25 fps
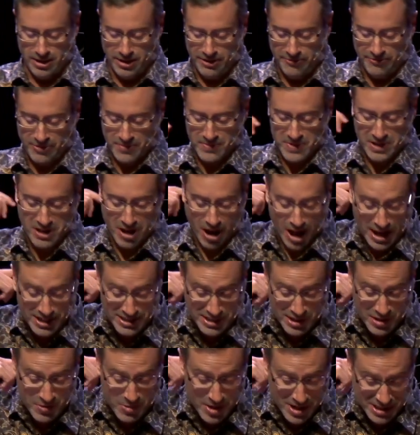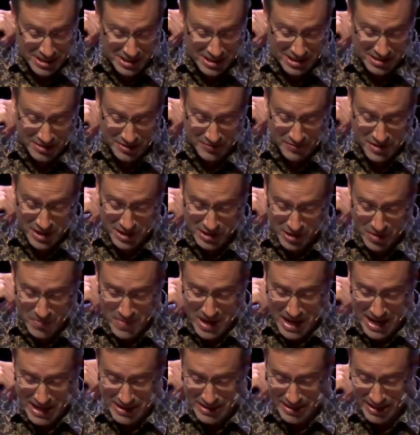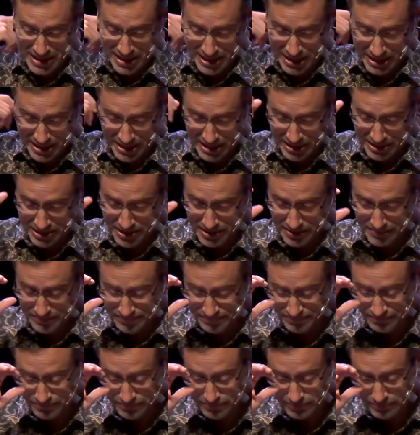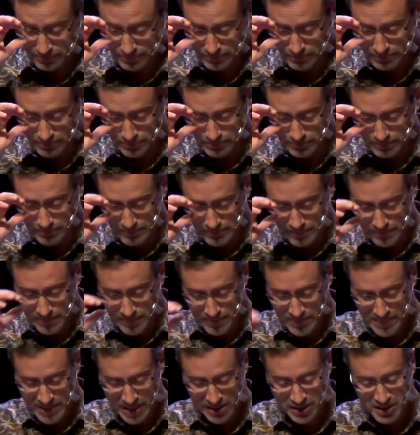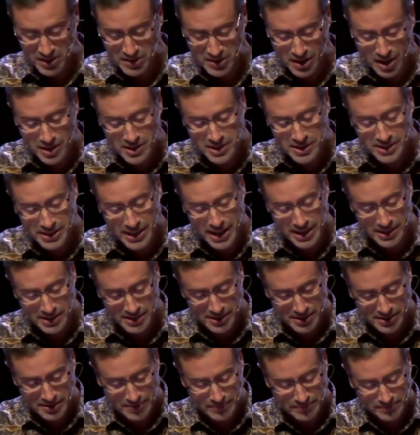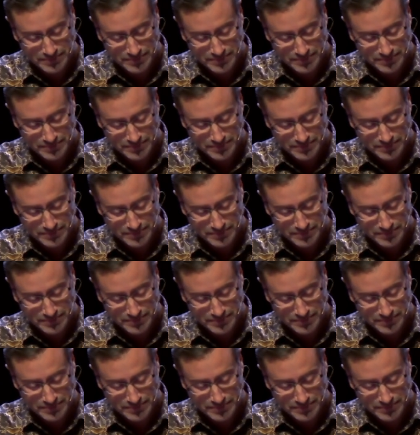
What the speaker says: from the consequences of disobeying the edict. The sun sets.